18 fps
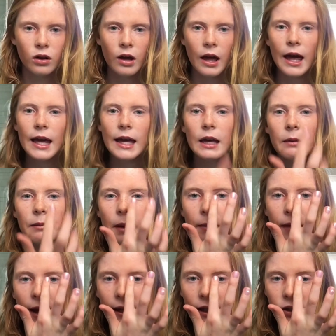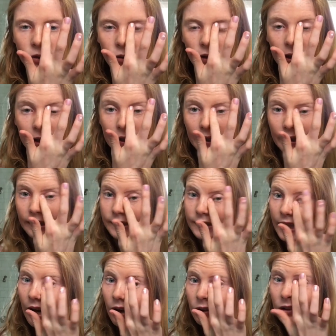Hey, maybe I could do like a
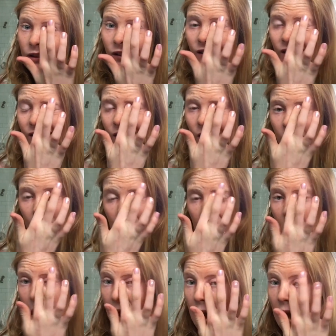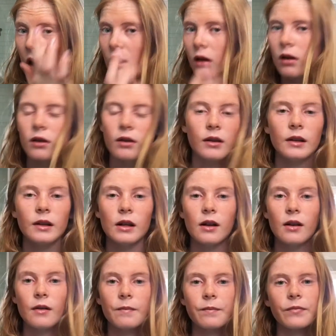gazelle look.
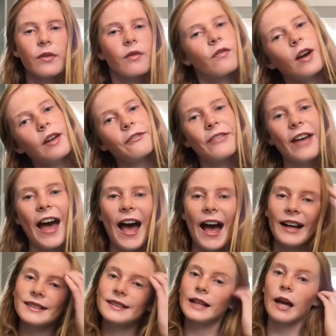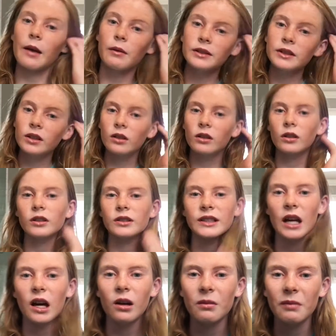Fun fact, I was a
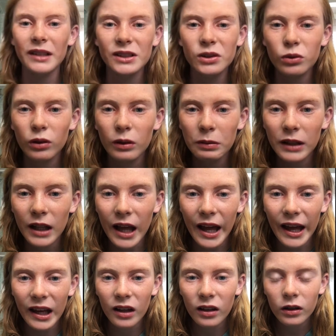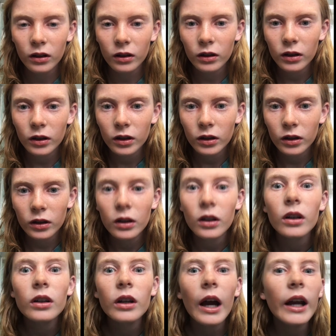gazelle in my school play.
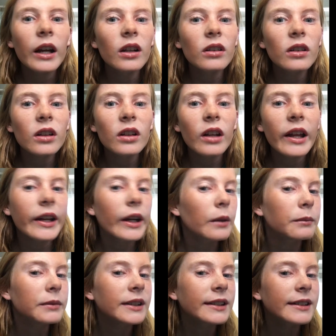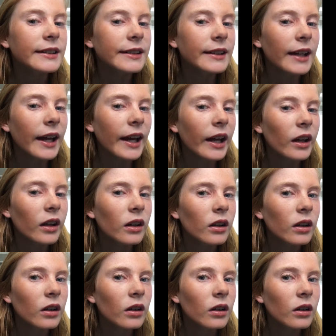Kind of look like I'm
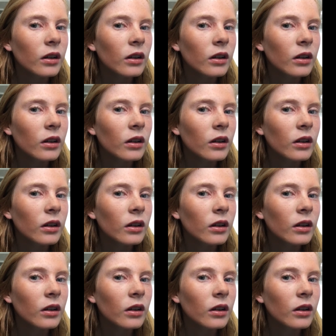sick.